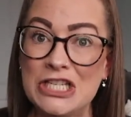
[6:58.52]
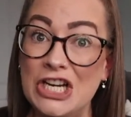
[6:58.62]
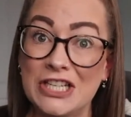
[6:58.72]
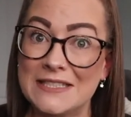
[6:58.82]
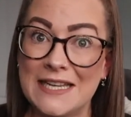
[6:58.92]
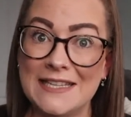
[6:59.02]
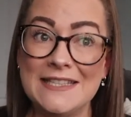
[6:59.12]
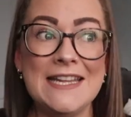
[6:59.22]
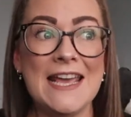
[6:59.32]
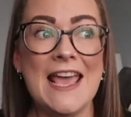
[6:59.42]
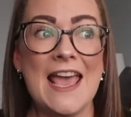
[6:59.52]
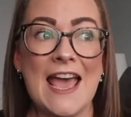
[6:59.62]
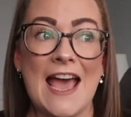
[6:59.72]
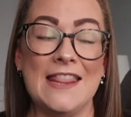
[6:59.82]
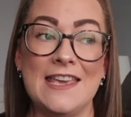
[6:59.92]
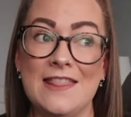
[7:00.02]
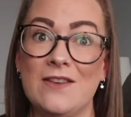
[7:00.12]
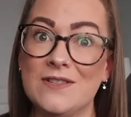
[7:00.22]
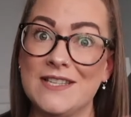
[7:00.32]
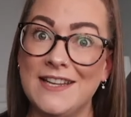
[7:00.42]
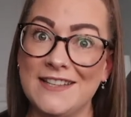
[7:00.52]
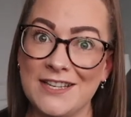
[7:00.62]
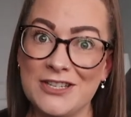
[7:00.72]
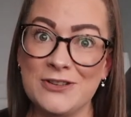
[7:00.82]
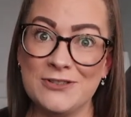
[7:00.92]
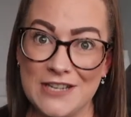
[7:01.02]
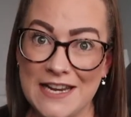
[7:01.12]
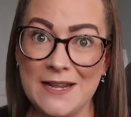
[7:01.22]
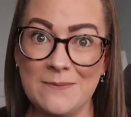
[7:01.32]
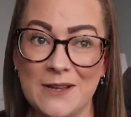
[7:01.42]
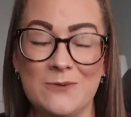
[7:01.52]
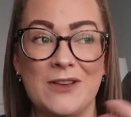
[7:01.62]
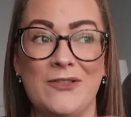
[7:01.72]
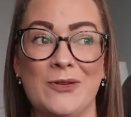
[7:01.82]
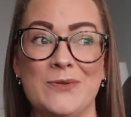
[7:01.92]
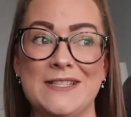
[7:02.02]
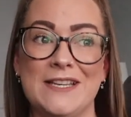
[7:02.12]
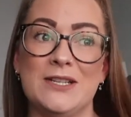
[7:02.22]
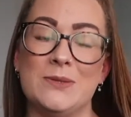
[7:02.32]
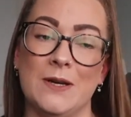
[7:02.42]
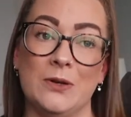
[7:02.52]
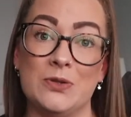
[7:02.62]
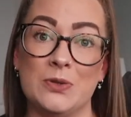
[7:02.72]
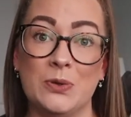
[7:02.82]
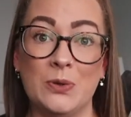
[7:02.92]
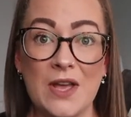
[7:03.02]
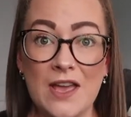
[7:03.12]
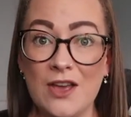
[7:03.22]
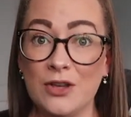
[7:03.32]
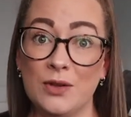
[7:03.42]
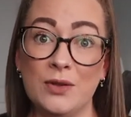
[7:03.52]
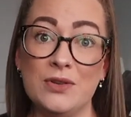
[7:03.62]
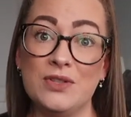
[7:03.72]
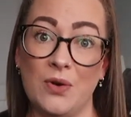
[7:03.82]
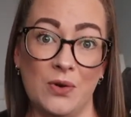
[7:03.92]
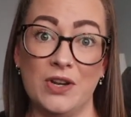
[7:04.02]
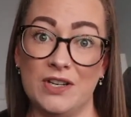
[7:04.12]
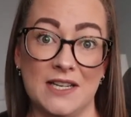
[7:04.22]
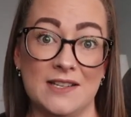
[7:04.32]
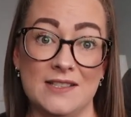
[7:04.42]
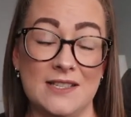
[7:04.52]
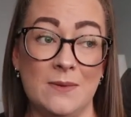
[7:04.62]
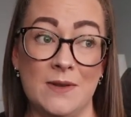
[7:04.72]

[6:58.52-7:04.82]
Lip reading: tucked in. And then there was an additional trainee midwife who was there as well. So you lose all your dignity